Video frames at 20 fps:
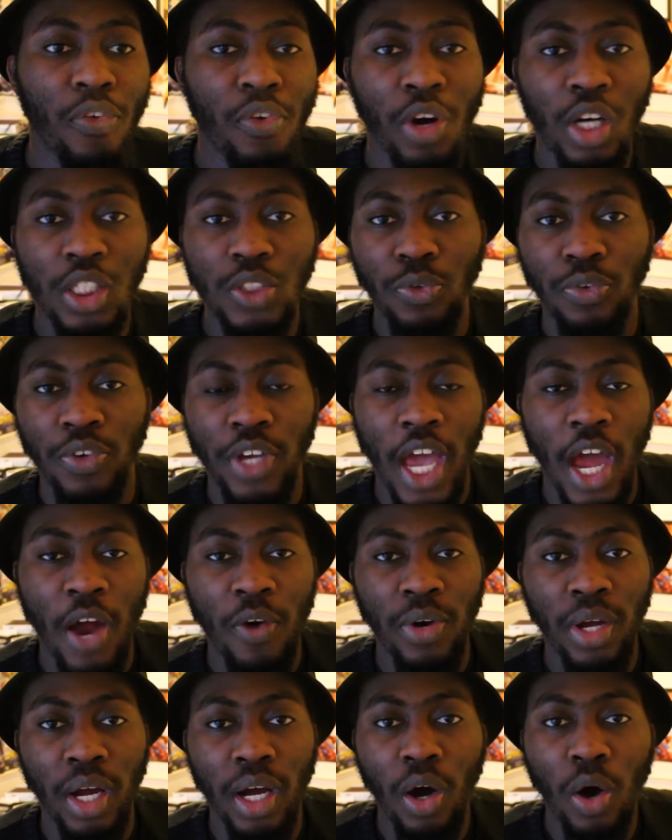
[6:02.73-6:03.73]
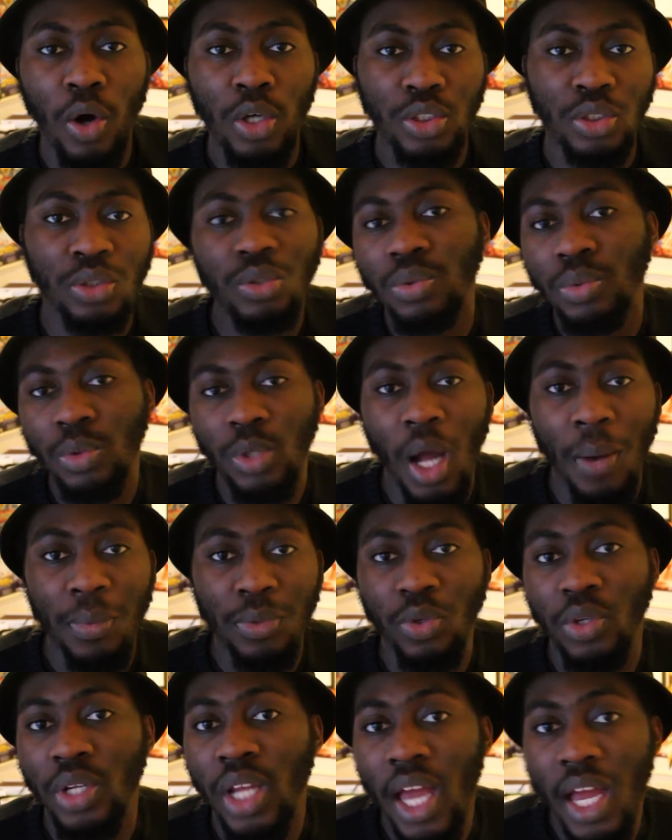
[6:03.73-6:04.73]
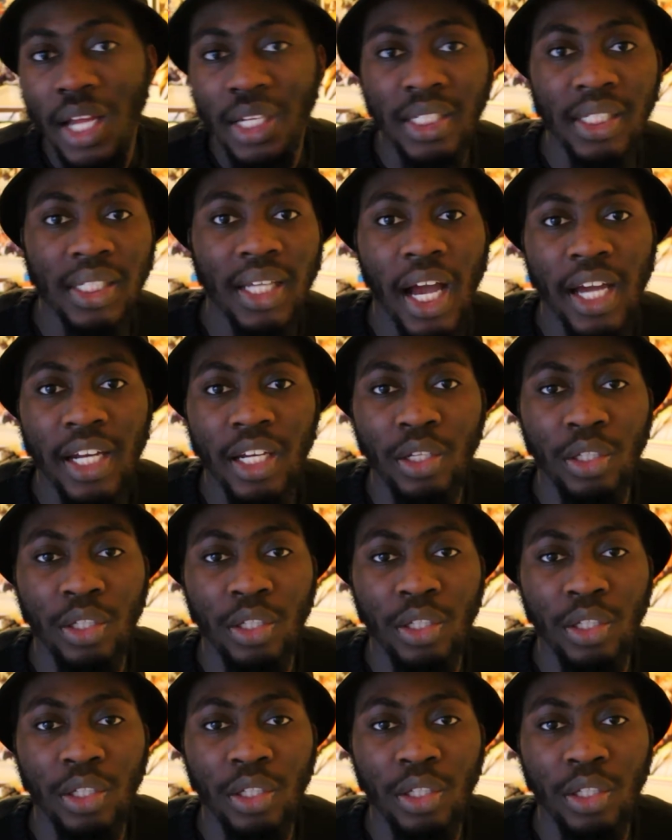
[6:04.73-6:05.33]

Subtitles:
course, with Carrier also coming to an end, he died.